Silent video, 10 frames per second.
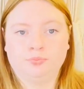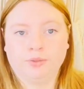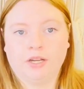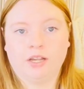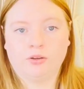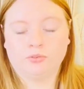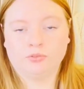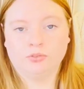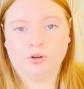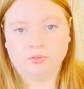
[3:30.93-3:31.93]

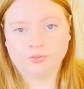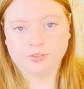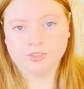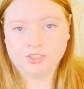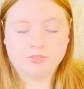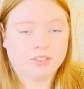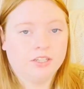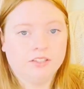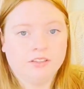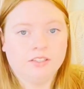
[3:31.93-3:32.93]
brown overshift
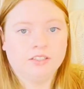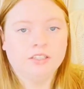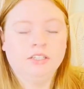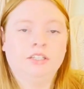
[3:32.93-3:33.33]
kind of thing,